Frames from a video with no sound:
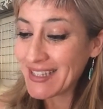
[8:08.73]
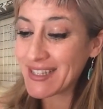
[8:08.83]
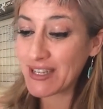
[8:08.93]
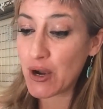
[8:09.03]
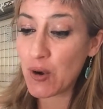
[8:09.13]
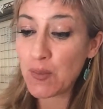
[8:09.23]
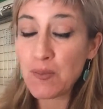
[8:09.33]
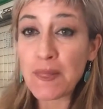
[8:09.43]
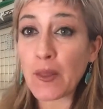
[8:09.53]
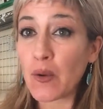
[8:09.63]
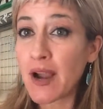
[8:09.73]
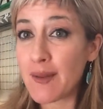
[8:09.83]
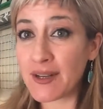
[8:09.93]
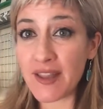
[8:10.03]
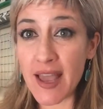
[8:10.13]
So we're
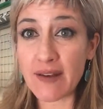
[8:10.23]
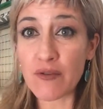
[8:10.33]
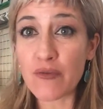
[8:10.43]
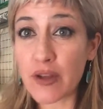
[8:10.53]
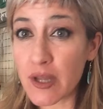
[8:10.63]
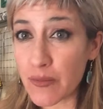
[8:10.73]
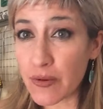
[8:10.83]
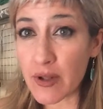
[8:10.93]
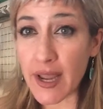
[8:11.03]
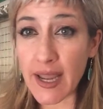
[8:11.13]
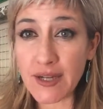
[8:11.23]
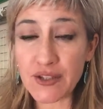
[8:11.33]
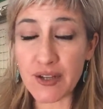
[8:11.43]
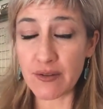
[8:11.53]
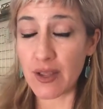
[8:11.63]
coming to the end of a really brutal
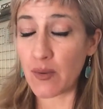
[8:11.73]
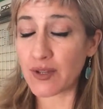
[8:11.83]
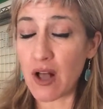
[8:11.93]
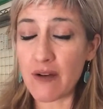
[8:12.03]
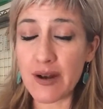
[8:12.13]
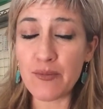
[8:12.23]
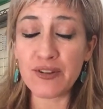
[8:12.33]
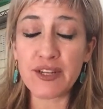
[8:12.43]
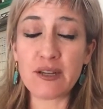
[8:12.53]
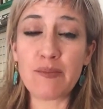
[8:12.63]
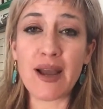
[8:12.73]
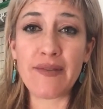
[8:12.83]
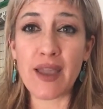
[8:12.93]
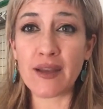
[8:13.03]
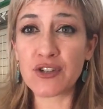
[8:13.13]
age. It was already predicted by
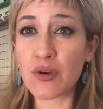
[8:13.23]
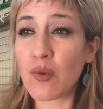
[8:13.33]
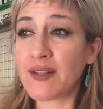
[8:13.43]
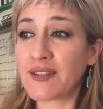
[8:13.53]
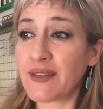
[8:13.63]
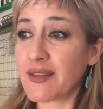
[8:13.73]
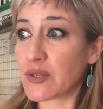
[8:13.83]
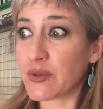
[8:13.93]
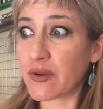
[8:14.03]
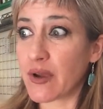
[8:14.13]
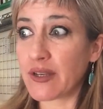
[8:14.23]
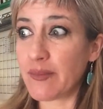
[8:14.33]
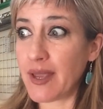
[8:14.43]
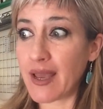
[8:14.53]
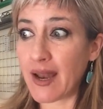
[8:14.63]
the ancient ones that this was going to
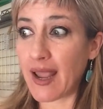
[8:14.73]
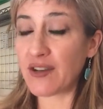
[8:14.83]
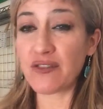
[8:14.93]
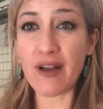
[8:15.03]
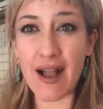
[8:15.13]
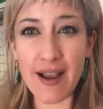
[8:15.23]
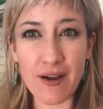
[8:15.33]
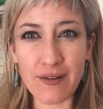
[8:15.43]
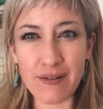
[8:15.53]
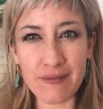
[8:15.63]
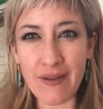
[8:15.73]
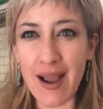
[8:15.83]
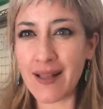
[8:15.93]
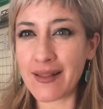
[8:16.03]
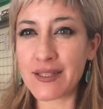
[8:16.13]
be an age of iron and
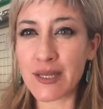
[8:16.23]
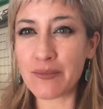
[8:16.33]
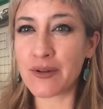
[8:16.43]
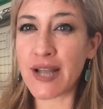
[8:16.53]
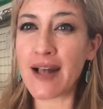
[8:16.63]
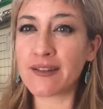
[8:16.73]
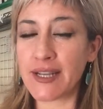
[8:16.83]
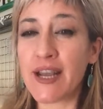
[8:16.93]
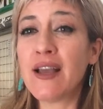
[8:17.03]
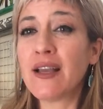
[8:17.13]
violence and brutality,